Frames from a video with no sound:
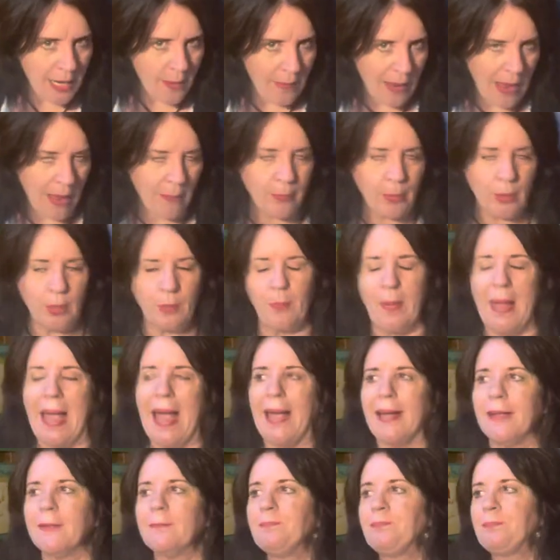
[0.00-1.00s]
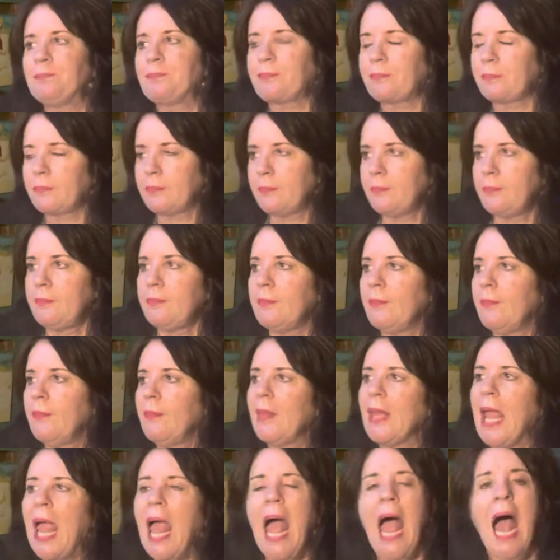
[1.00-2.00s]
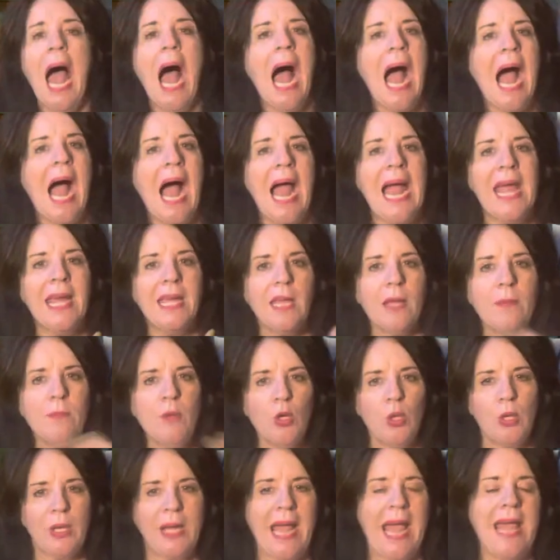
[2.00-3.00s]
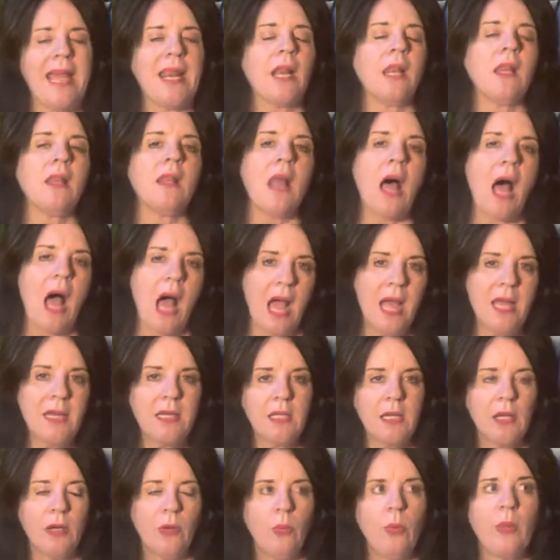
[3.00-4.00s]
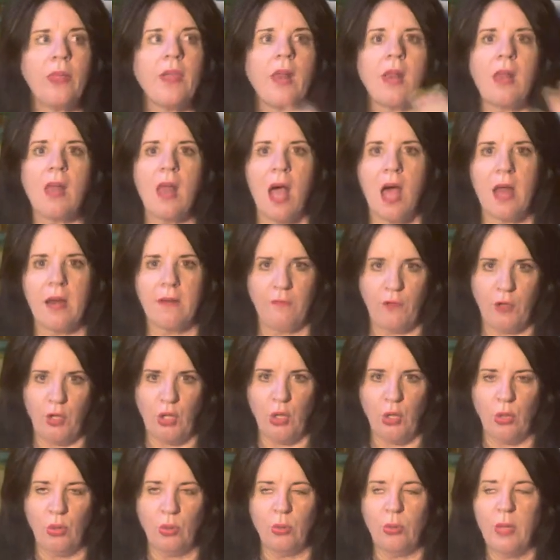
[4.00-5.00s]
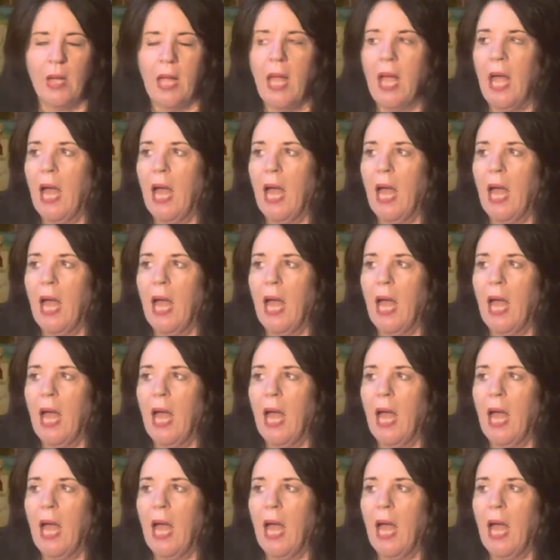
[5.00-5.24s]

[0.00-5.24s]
about book bag, I communicate a lot with a lot of you